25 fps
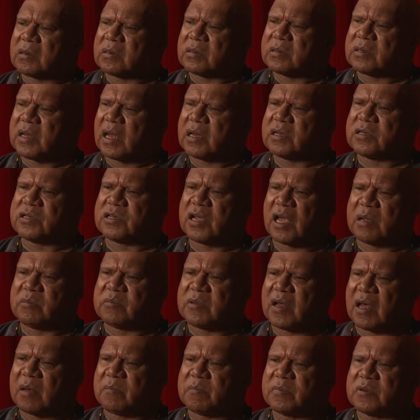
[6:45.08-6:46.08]
Dad
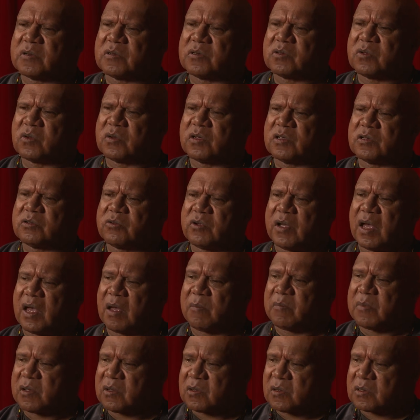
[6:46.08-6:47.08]
shaped up and stood his
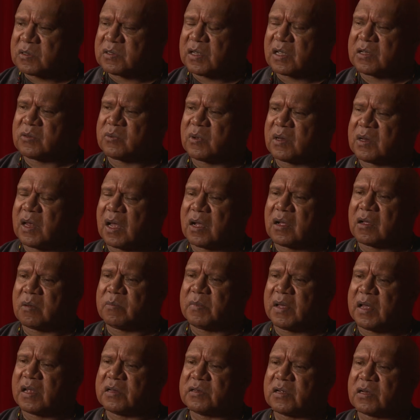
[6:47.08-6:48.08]
ground, because that's what Uncle
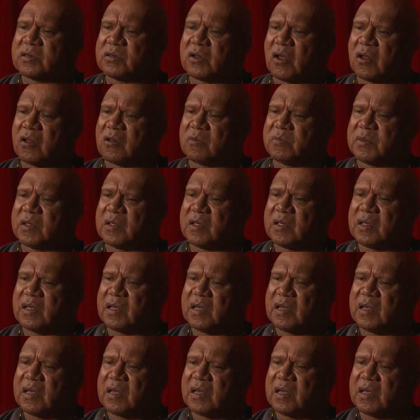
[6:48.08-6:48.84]
Banjo told me.